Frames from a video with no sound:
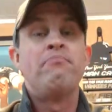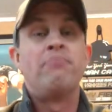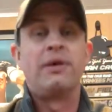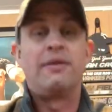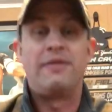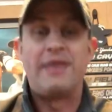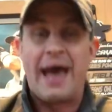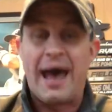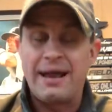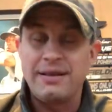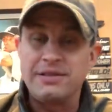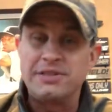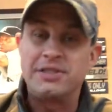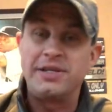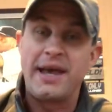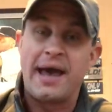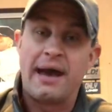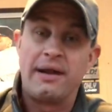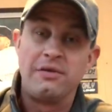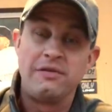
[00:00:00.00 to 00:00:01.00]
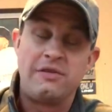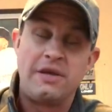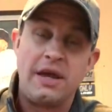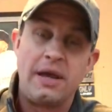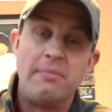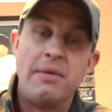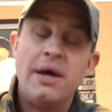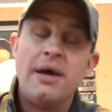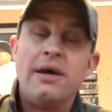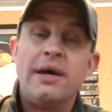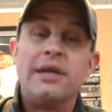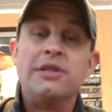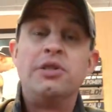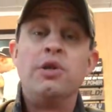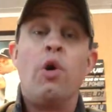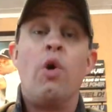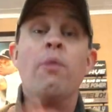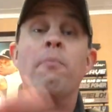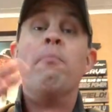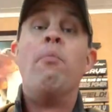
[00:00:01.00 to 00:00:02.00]
But that Seattle team is
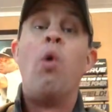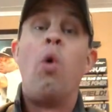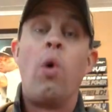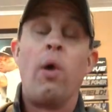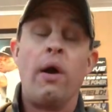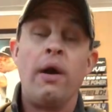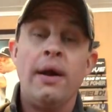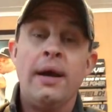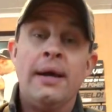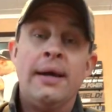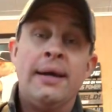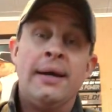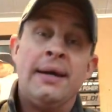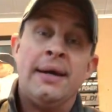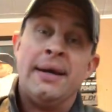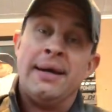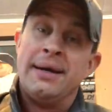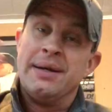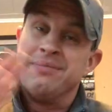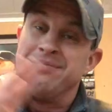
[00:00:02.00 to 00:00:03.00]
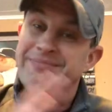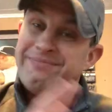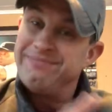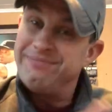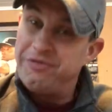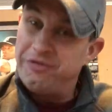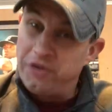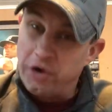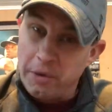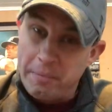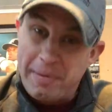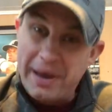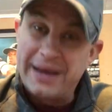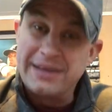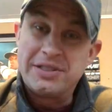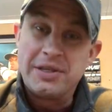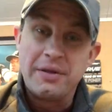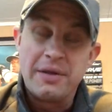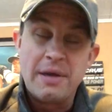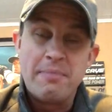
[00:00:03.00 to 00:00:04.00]
known more mm, for
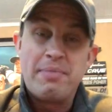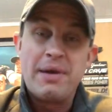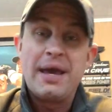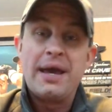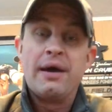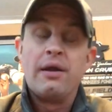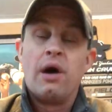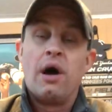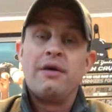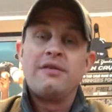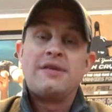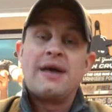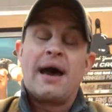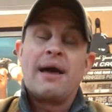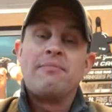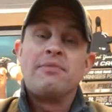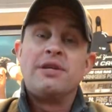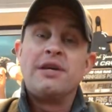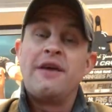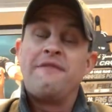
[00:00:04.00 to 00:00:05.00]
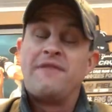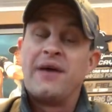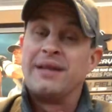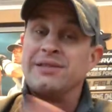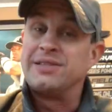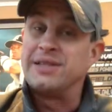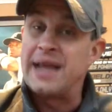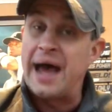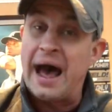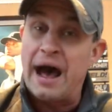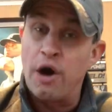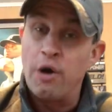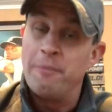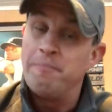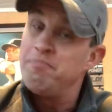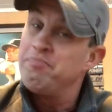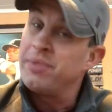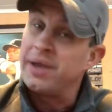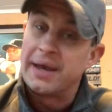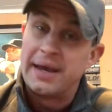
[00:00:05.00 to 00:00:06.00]
basically being an all time defense.
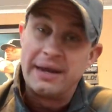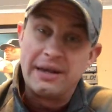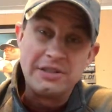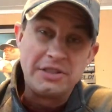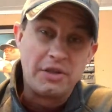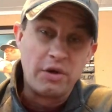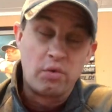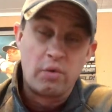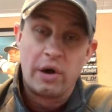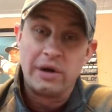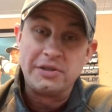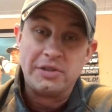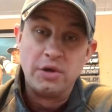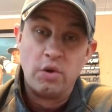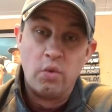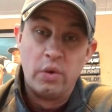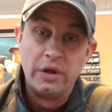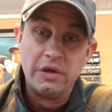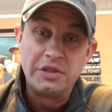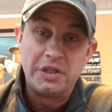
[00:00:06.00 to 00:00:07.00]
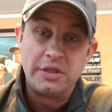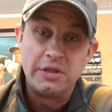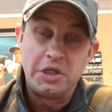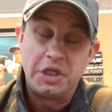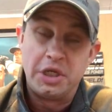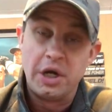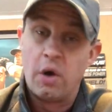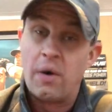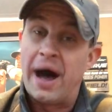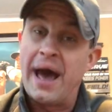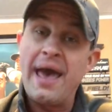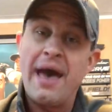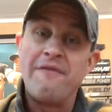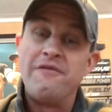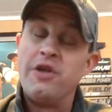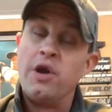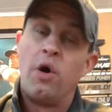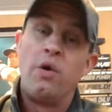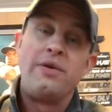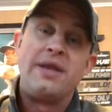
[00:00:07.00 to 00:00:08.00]
Now, it is the Russell Wilson show. I
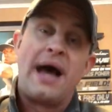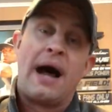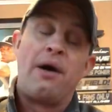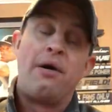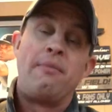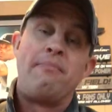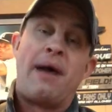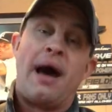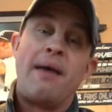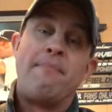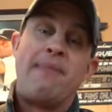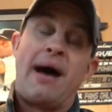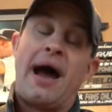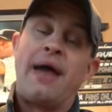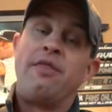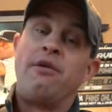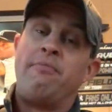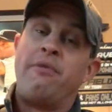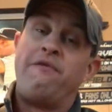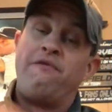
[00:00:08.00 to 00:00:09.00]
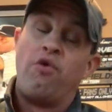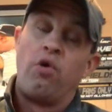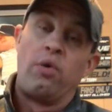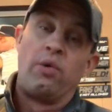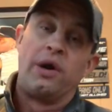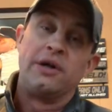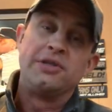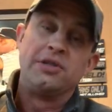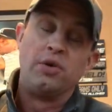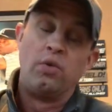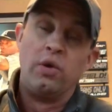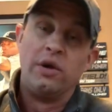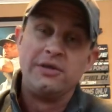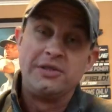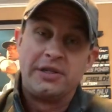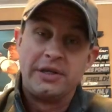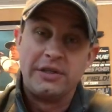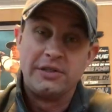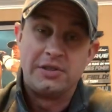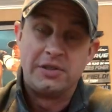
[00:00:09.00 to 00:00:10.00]
have no doubt in my mind that before Russell
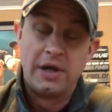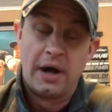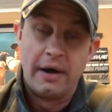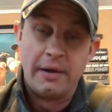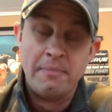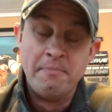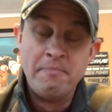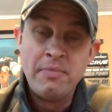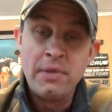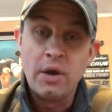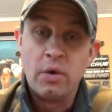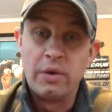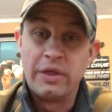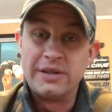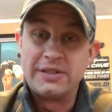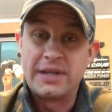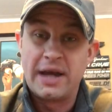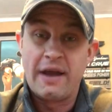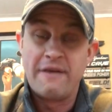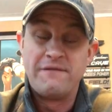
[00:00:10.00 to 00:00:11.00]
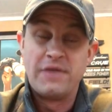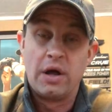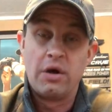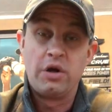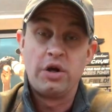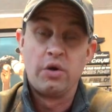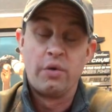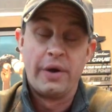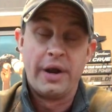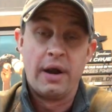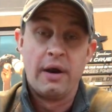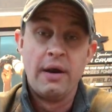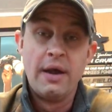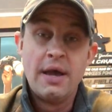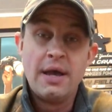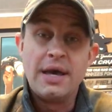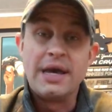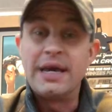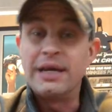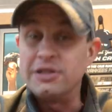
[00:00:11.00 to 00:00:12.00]
Wilson is done with his NFL career,
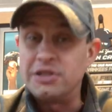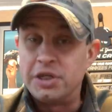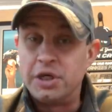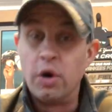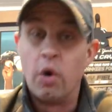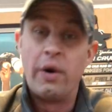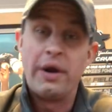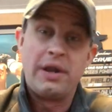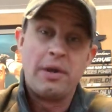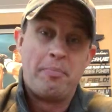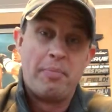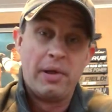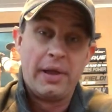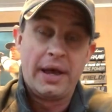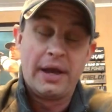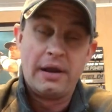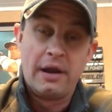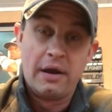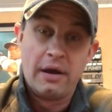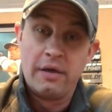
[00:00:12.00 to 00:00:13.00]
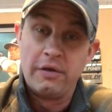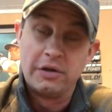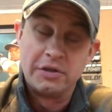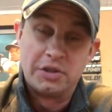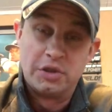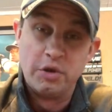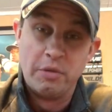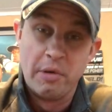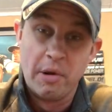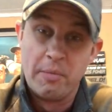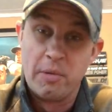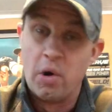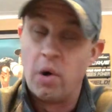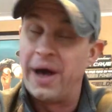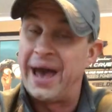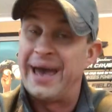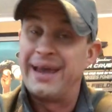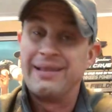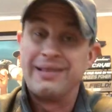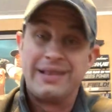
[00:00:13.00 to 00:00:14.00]
he's going to play in another Super
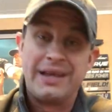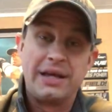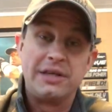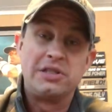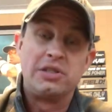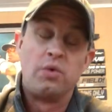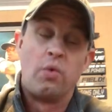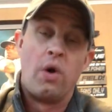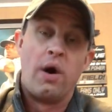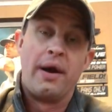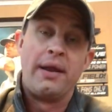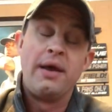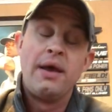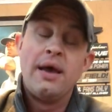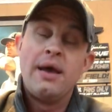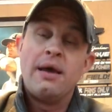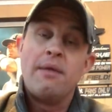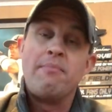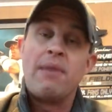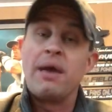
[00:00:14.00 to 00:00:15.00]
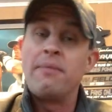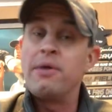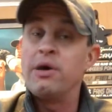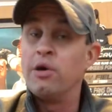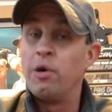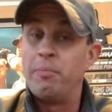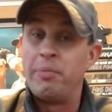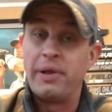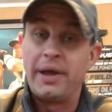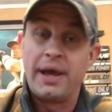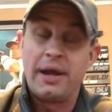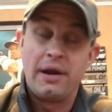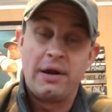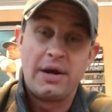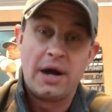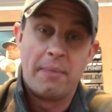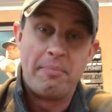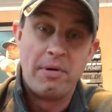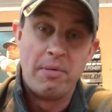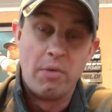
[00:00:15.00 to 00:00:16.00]
Bowl, at least one. Maybe he'll play in a
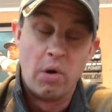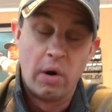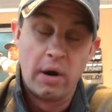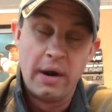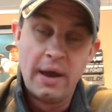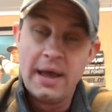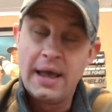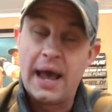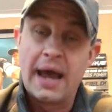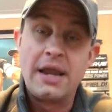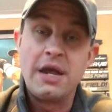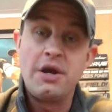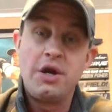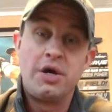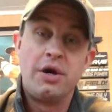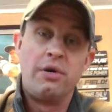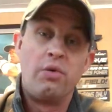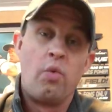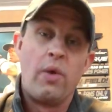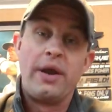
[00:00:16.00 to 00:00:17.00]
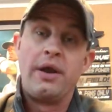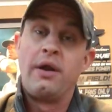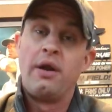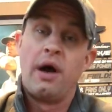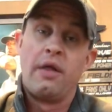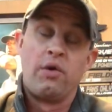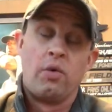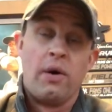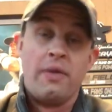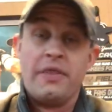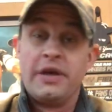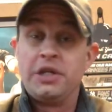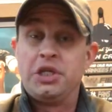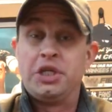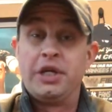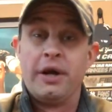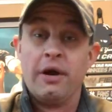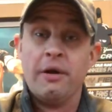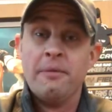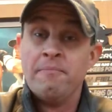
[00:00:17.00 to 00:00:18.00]
couple more, and he could win another one.
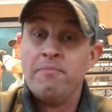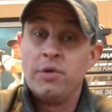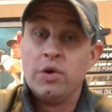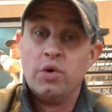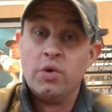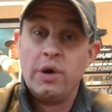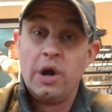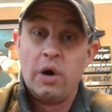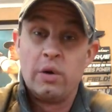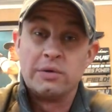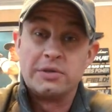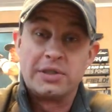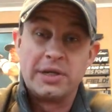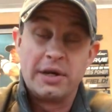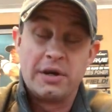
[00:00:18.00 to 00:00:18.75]
This year, who knows?